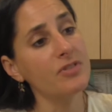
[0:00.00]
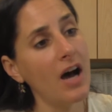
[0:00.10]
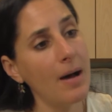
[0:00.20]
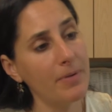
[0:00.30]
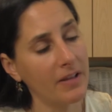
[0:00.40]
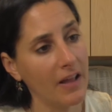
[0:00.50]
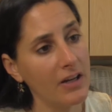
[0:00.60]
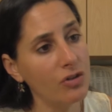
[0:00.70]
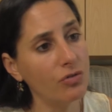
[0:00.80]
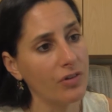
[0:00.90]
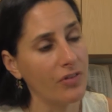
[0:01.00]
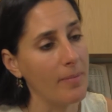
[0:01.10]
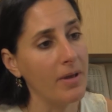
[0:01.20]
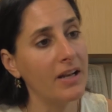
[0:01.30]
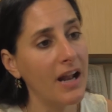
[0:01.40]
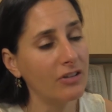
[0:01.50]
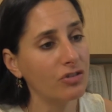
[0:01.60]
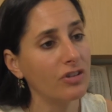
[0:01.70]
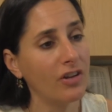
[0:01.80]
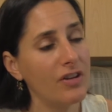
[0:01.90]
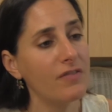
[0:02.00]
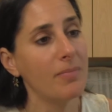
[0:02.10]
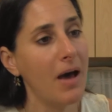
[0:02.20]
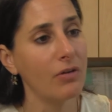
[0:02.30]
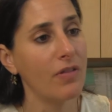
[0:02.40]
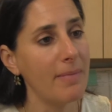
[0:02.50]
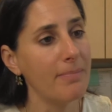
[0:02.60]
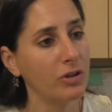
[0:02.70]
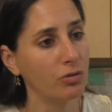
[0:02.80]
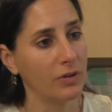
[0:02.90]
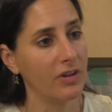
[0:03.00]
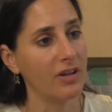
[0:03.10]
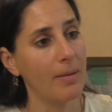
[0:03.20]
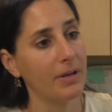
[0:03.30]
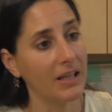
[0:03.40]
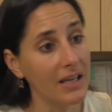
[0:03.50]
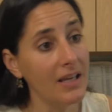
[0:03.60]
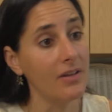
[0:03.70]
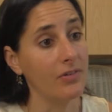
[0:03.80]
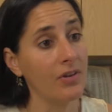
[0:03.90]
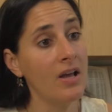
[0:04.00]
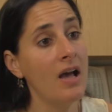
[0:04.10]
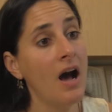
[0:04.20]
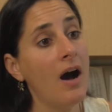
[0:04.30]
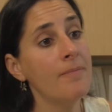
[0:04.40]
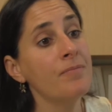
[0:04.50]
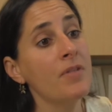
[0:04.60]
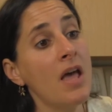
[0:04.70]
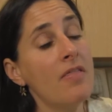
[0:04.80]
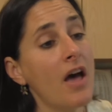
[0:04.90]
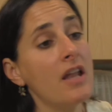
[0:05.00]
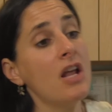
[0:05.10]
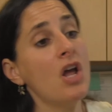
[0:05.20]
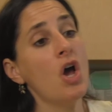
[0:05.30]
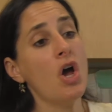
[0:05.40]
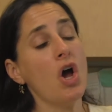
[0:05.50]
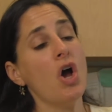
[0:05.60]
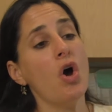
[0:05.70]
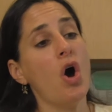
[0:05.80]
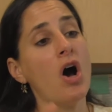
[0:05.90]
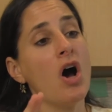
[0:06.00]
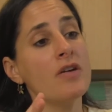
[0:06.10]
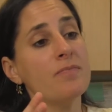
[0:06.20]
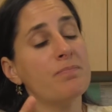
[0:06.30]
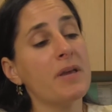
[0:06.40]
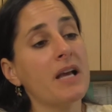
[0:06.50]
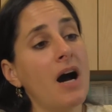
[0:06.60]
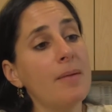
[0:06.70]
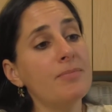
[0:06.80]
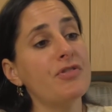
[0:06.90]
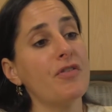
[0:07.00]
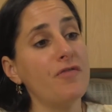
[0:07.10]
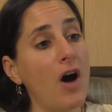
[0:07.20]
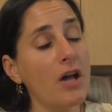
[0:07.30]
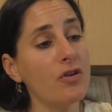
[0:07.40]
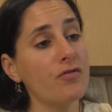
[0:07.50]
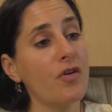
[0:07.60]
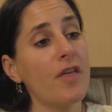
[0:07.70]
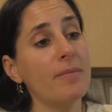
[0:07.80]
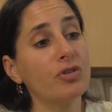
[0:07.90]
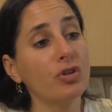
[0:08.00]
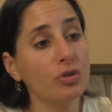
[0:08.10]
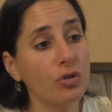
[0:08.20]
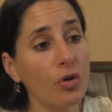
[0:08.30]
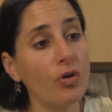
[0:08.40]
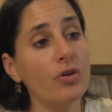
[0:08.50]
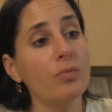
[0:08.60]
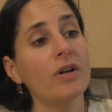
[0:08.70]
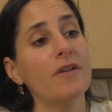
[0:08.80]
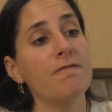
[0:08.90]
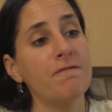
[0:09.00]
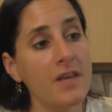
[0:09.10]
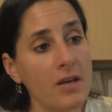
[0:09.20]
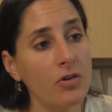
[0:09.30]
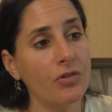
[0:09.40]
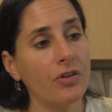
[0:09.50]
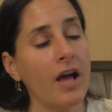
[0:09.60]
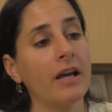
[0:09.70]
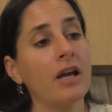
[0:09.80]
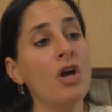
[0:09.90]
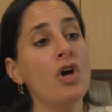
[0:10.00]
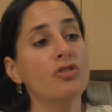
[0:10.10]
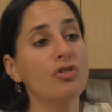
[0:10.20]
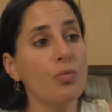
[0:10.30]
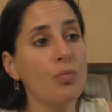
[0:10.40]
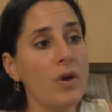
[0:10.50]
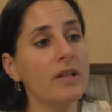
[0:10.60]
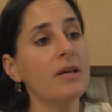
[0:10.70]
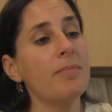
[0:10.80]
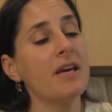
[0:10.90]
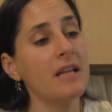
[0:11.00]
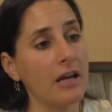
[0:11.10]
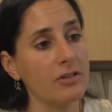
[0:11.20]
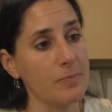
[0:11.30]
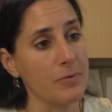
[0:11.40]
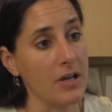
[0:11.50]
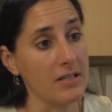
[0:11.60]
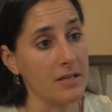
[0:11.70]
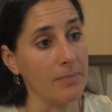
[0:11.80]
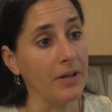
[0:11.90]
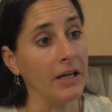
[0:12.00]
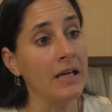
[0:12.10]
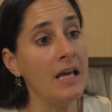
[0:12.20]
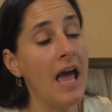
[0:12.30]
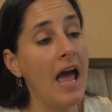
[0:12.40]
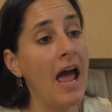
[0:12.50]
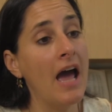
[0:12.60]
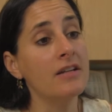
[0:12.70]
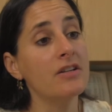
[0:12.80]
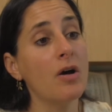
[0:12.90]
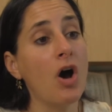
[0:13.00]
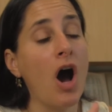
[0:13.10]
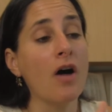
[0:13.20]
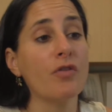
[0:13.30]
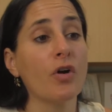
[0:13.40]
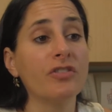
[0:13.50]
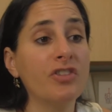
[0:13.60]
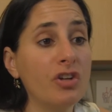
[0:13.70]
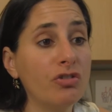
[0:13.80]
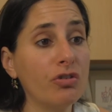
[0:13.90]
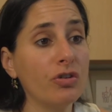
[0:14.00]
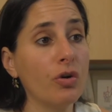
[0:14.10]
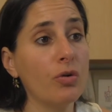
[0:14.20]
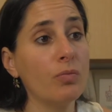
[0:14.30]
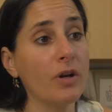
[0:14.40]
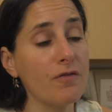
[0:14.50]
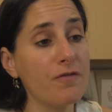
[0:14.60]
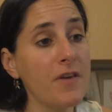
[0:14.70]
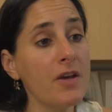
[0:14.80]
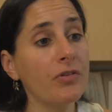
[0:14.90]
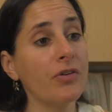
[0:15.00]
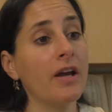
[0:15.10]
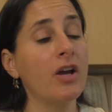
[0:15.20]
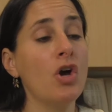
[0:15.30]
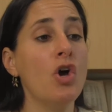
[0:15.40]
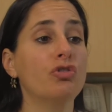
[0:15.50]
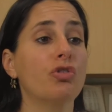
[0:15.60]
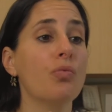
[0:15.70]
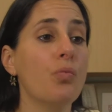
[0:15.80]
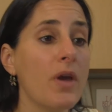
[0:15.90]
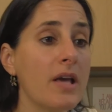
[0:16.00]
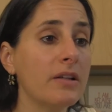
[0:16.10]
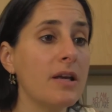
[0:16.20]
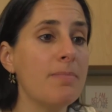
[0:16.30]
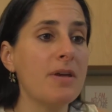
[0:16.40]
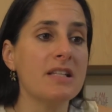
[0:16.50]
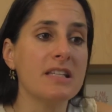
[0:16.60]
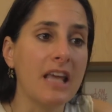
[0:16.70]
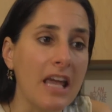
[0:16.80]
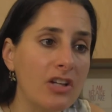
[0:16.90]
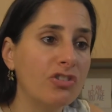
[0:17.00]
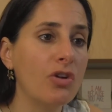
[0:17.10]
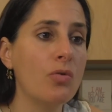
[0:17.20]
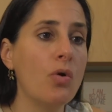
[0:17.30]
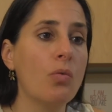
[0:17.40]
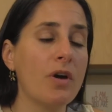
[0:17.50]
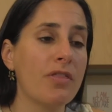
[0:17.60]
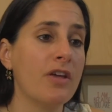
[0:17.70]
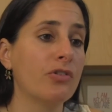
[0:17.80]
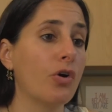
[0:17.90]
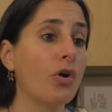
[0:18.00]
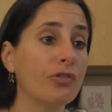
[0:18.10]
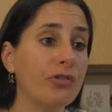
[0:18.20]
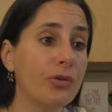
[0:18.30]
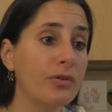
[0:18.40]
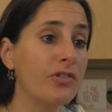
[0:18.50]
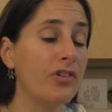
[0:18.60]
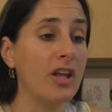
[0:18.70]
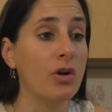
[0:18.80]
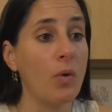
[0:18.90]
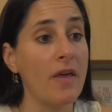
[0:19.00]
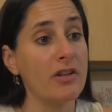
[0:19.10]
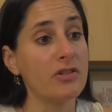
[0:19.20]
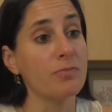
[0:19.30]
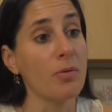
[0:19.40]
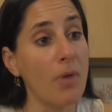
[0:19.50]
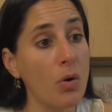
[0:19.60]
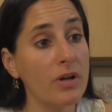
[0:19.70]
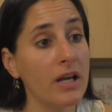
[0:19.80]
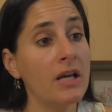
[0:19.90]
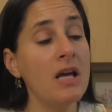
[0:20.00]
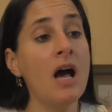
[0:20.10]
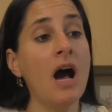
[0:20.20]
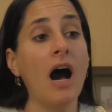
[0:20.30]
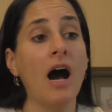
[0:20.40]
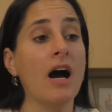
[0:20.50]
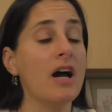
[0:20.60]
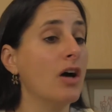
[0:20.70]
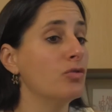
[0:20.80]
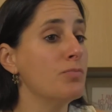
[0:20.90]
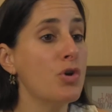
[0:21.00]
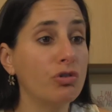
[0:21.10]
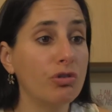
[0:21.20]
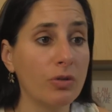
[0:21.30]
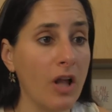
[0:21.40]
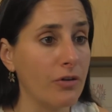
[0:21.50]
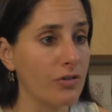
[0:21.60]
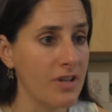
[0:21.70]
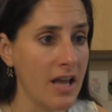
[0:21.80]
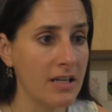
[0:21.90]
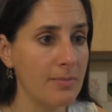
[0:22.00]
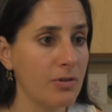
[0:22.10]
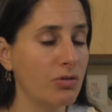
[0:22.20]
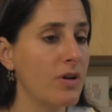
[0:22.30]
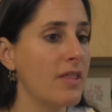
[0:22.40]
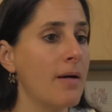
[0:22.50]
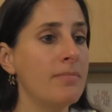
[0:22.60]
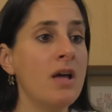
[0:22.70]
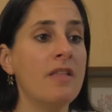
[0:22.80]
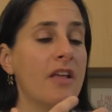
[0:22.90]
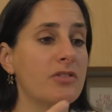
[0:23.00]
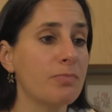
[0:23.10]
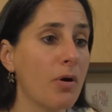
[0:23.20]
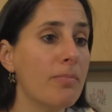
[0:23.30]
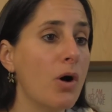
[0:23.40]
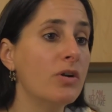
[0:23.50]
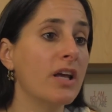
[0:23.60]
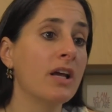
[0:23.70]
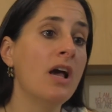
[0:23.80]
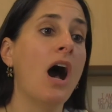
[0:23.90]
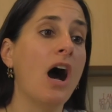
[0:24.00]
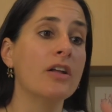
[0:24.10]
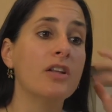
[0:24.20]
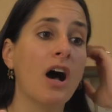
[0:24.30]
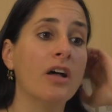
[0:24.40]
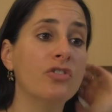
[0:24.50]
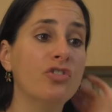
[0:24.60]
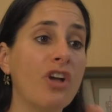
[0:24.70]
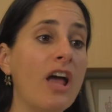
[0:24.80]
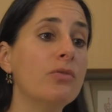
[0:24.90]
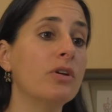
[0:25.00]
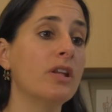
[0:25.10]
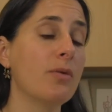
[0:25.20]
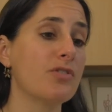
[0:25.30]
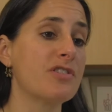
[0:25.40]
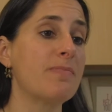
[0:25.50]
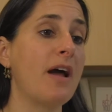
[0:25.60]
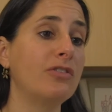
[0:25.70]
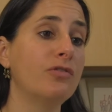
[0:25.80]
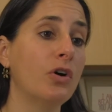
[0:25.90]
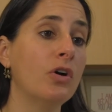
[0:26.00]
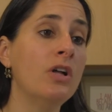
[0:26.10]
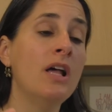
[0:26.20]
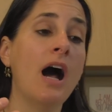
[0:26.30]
topic that interests them. And it actually doesn't even matter that much what the topic is, that becomes the fodder for them to learn what it feels like to really be an expert at something. And for a teacher to learn what it feels like to really be engaging with his or her students in a way that's promoting mutual understanding between them, that's promoting a genuinely respectful